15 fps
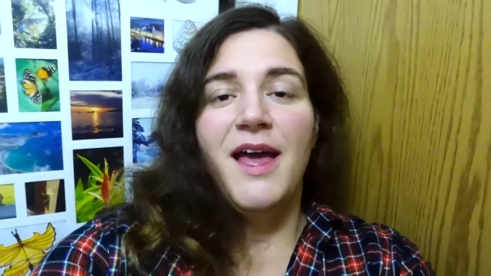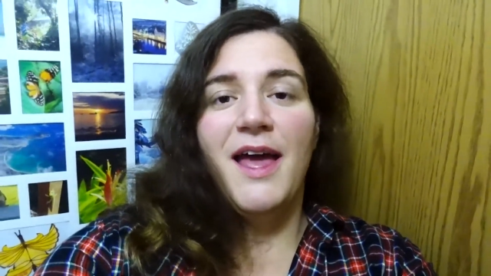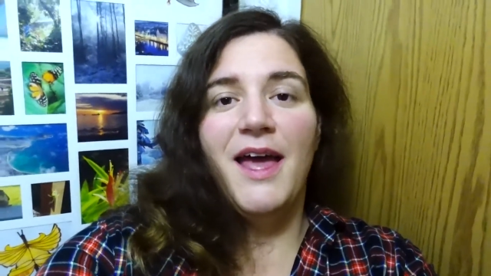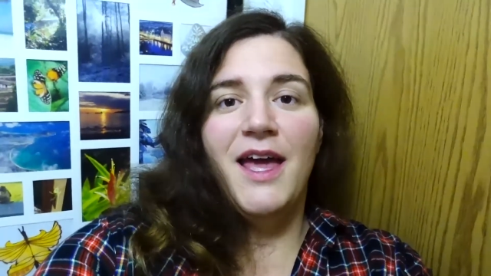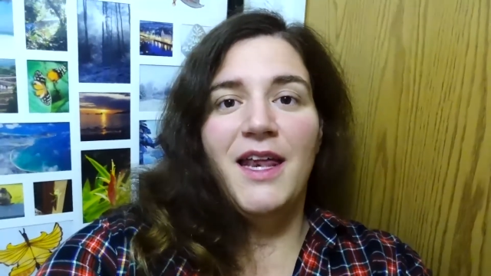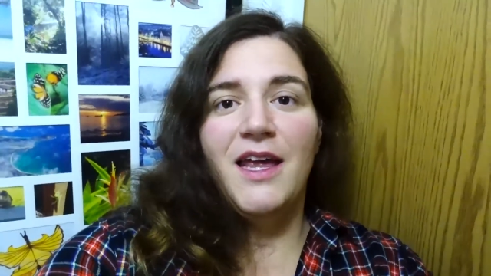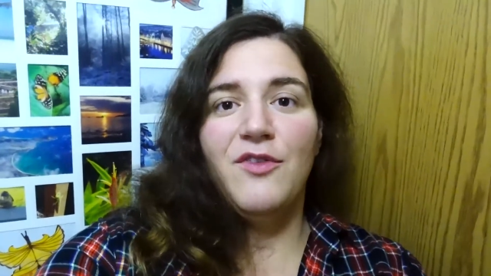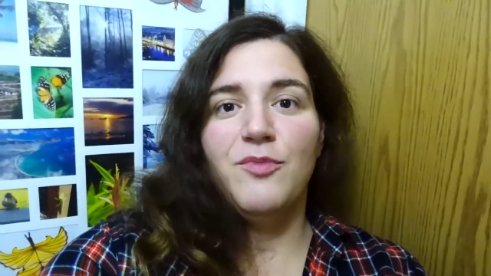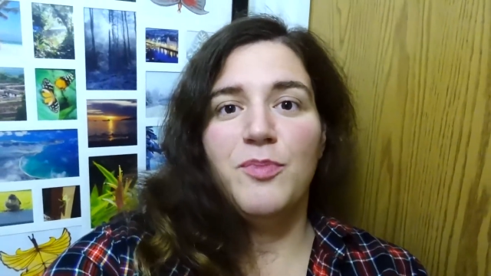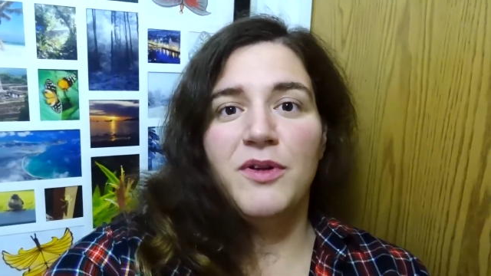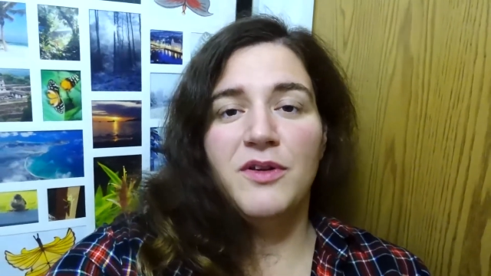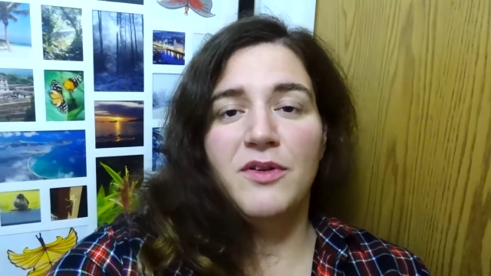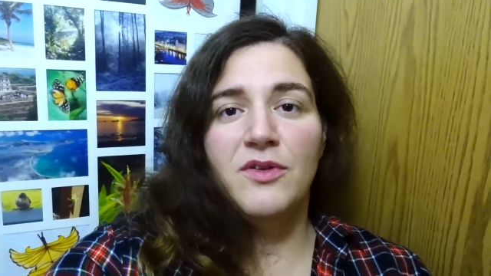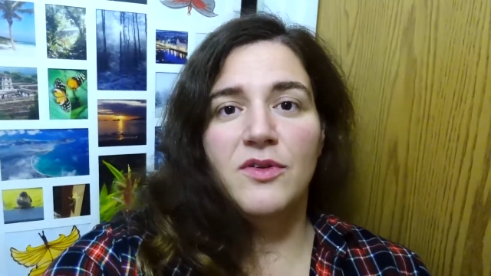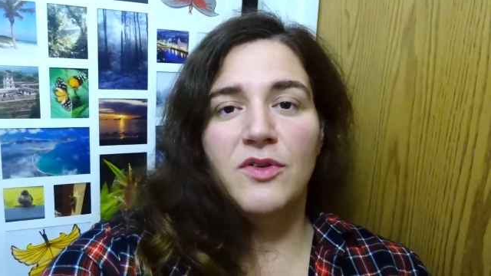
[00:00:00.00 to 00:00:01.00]
And I've
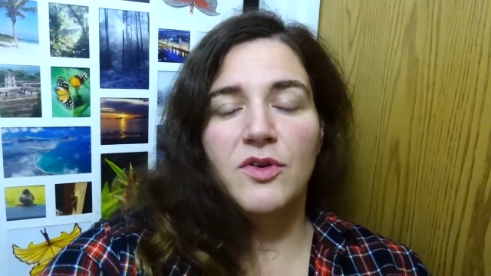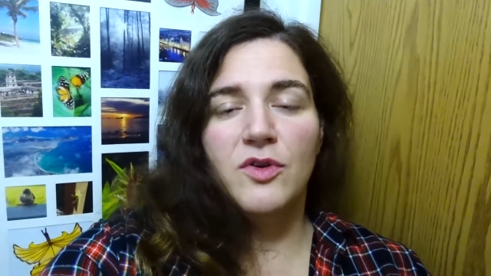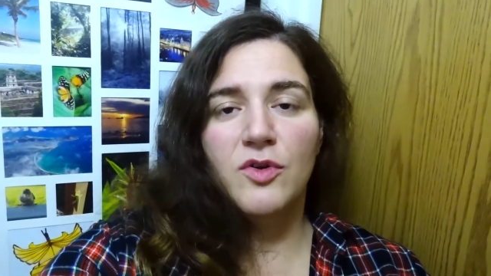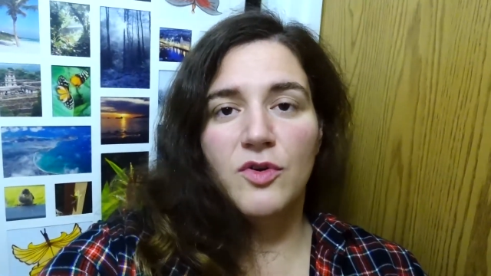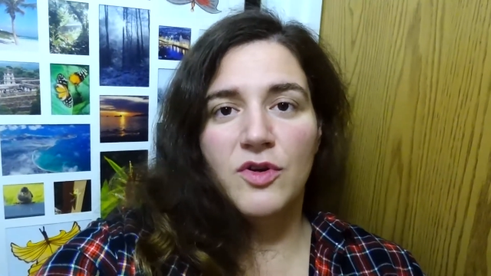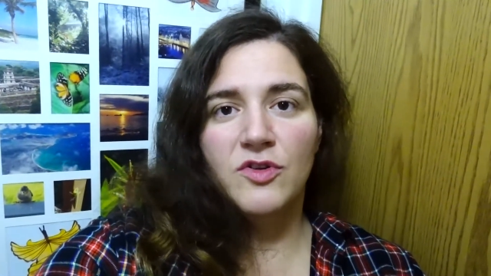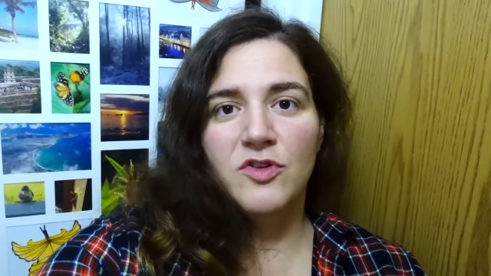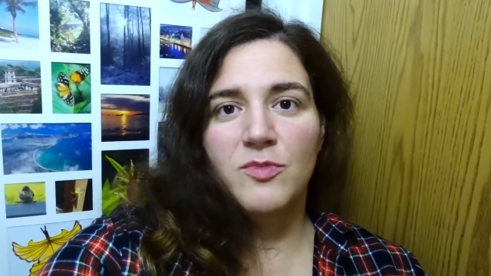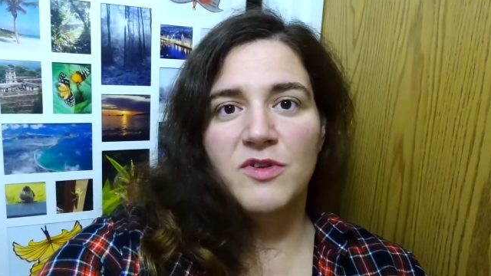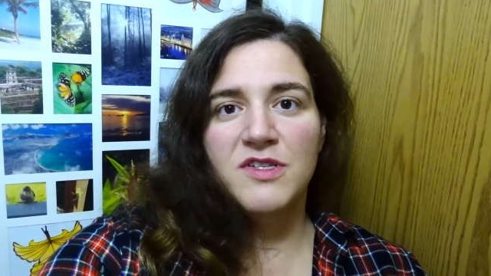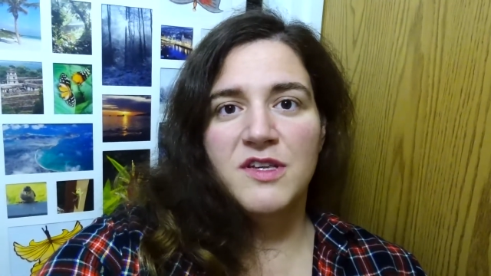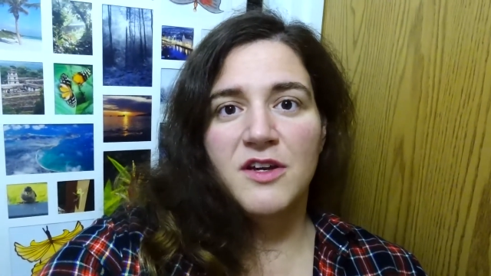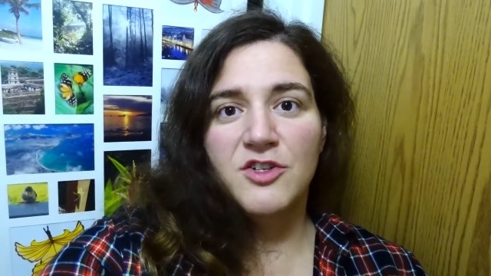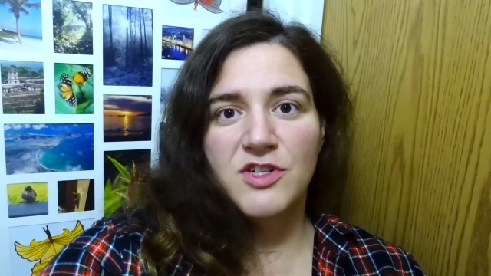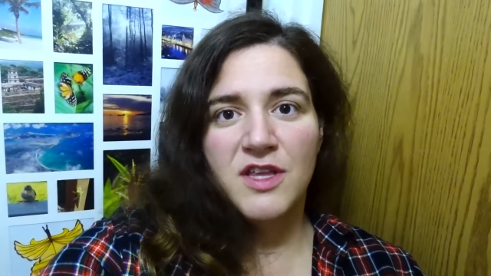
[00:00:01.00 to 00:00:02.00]
been going to
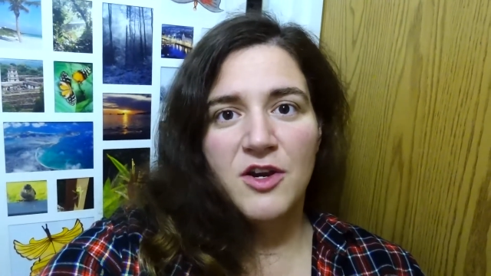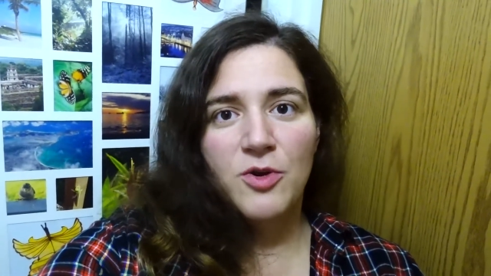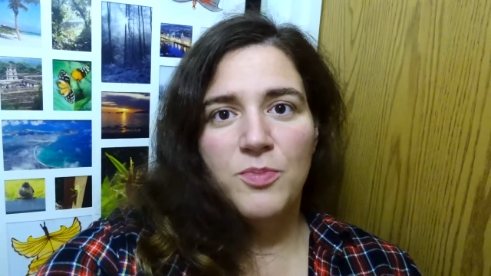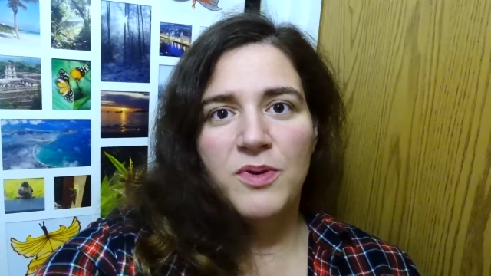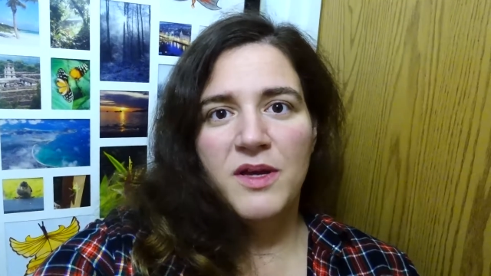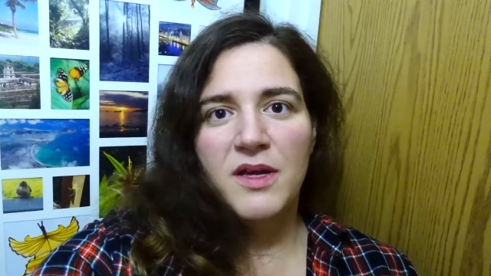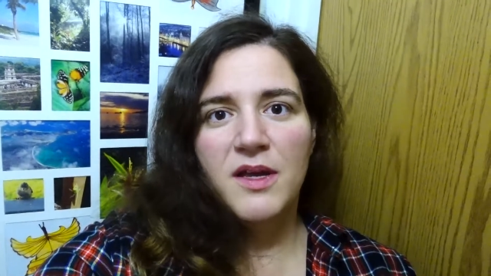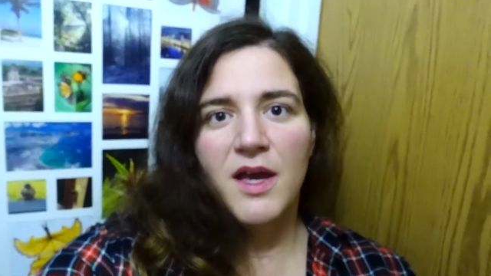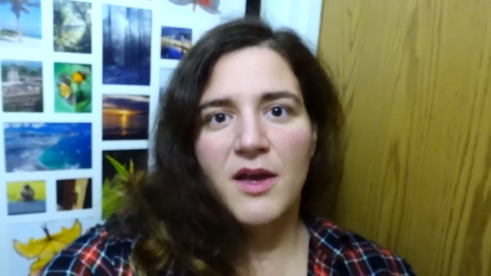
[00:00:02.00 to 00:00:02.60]
massage therapy.